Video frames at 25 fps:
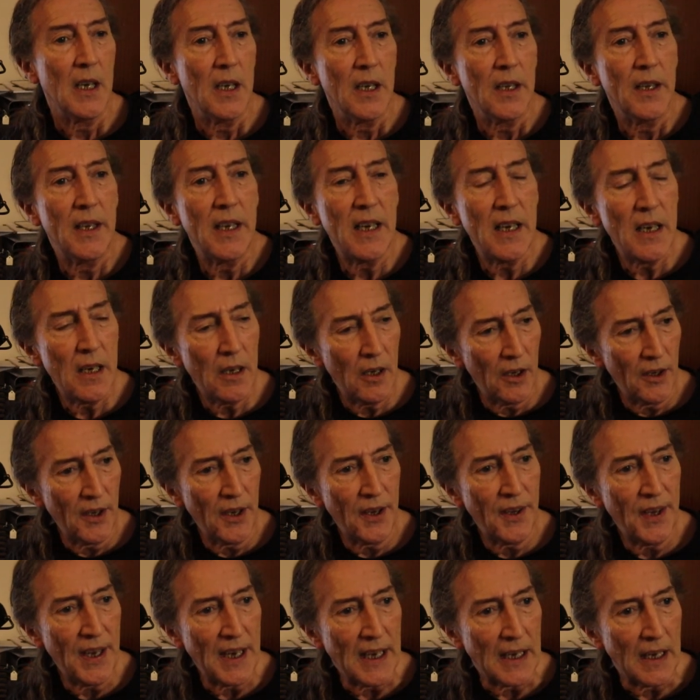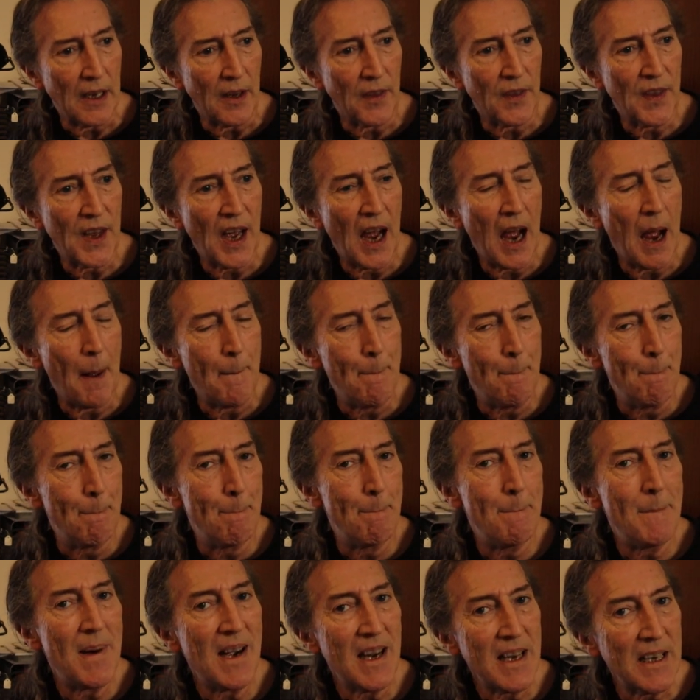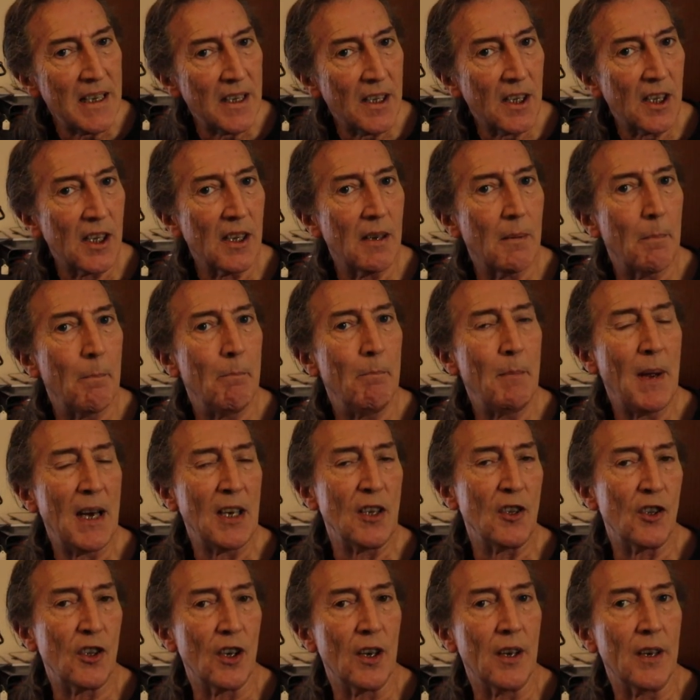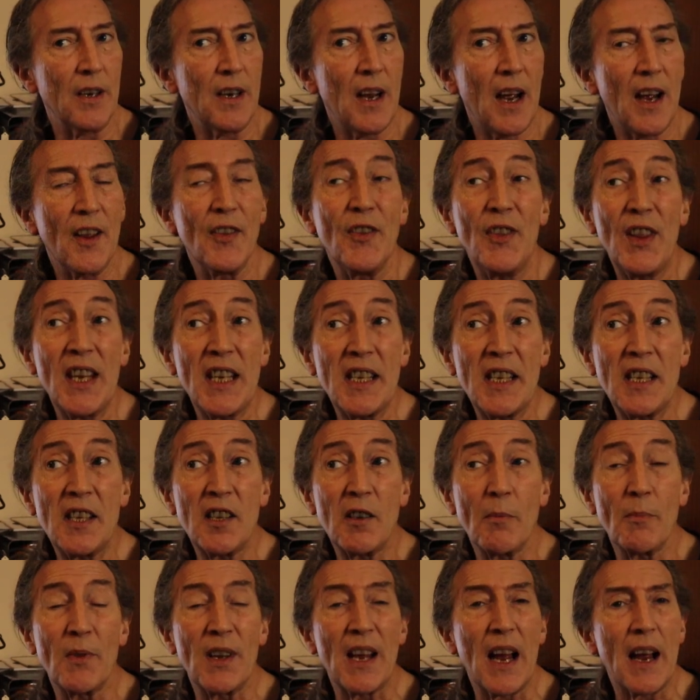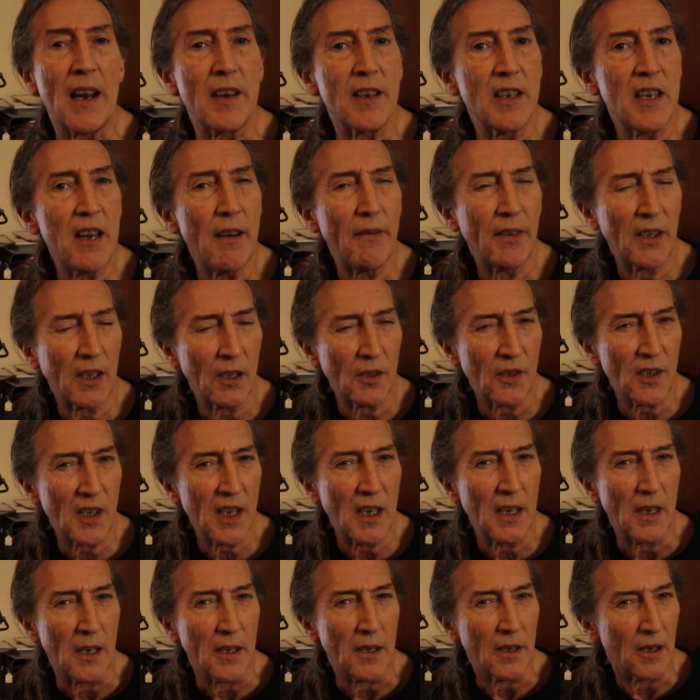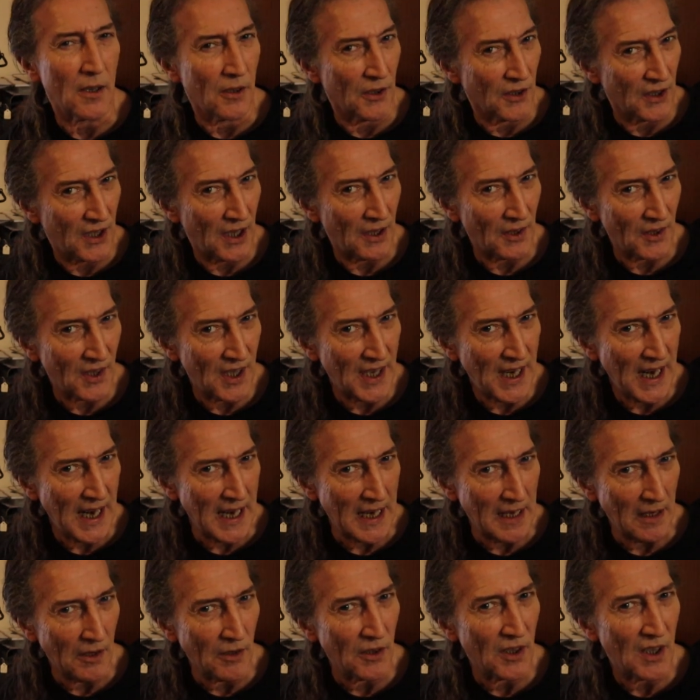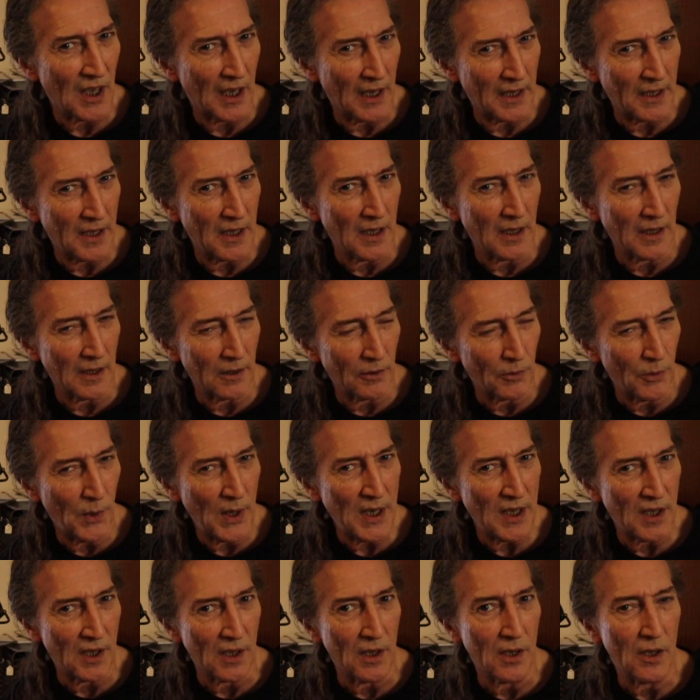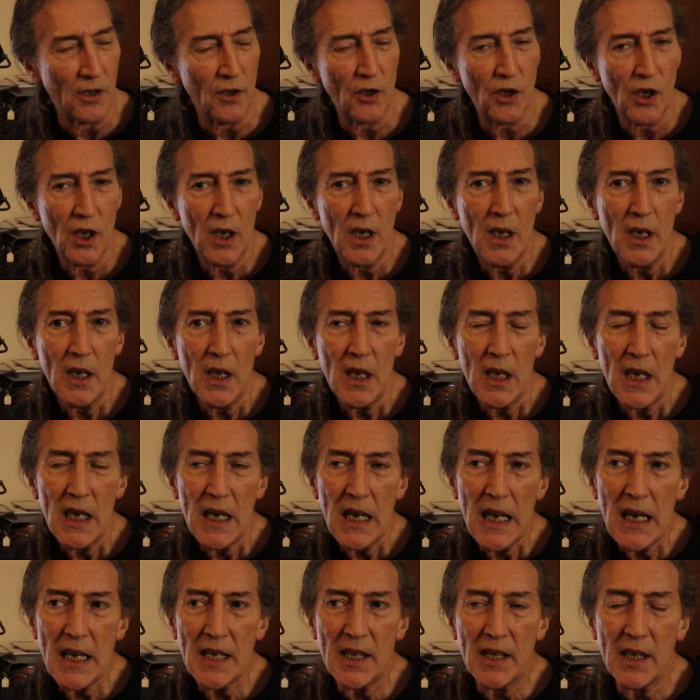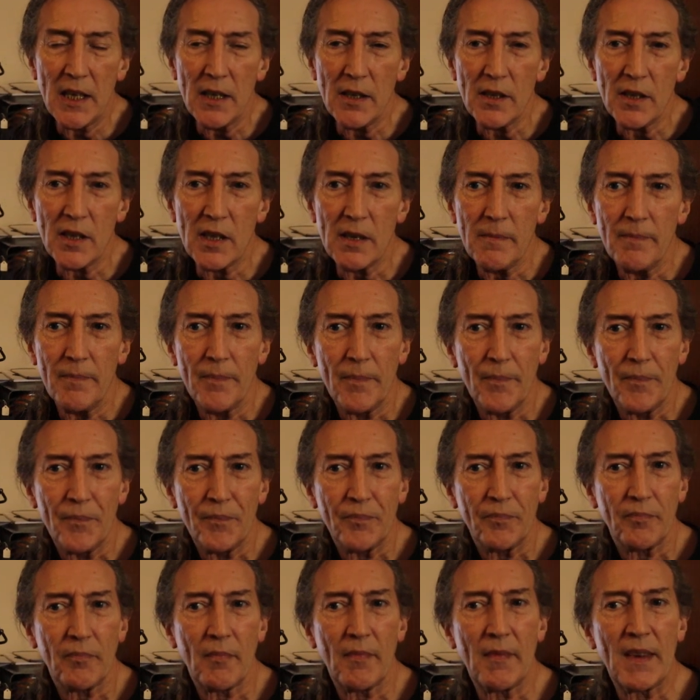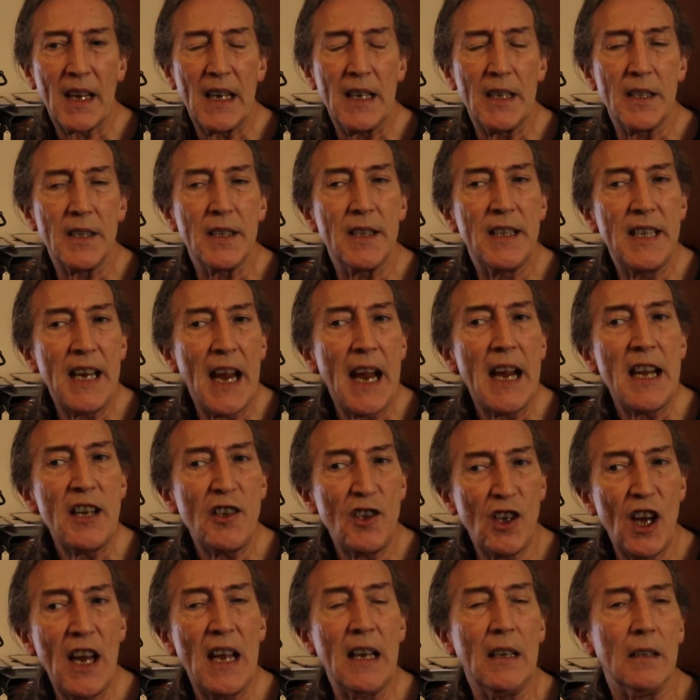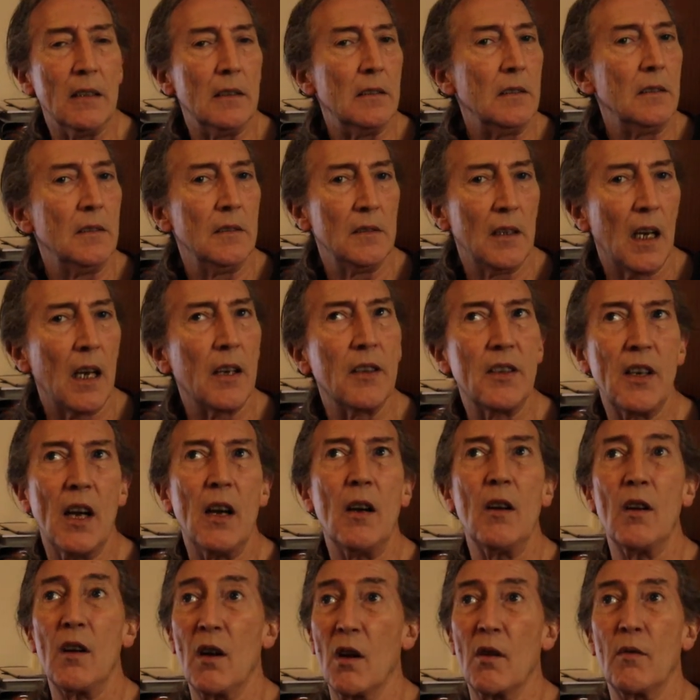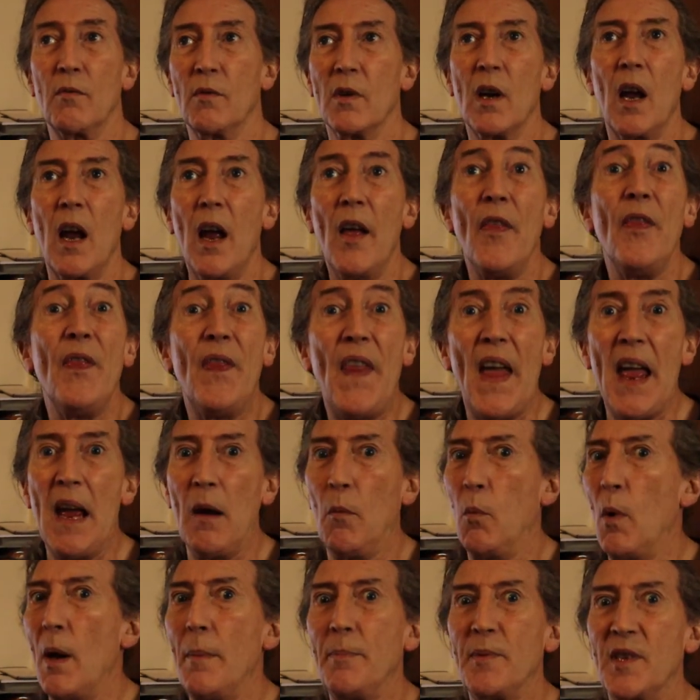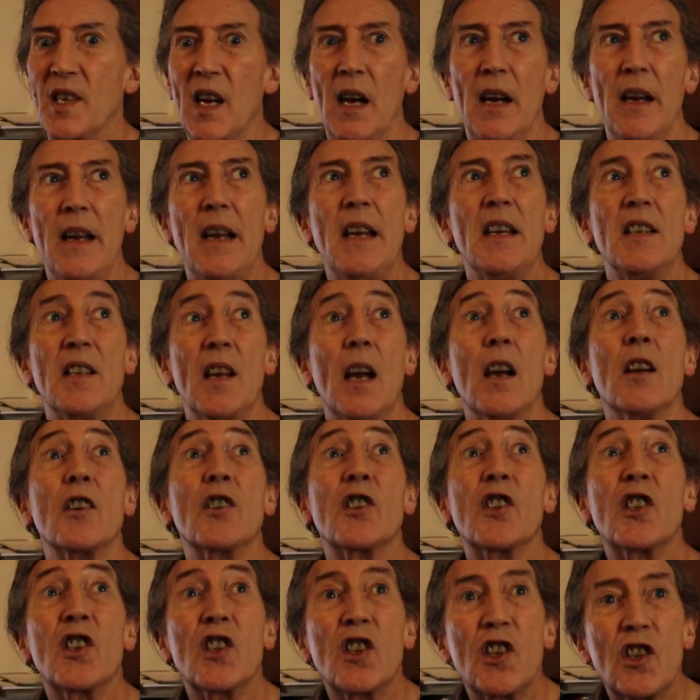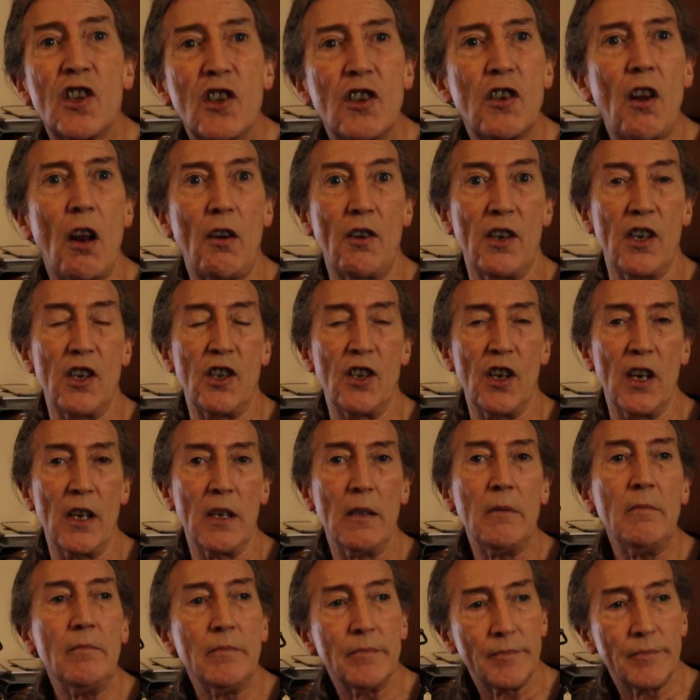The other thing that I might mention, and this is something I never considered until today, until I did a little research, is that DHL and their website is astonishing.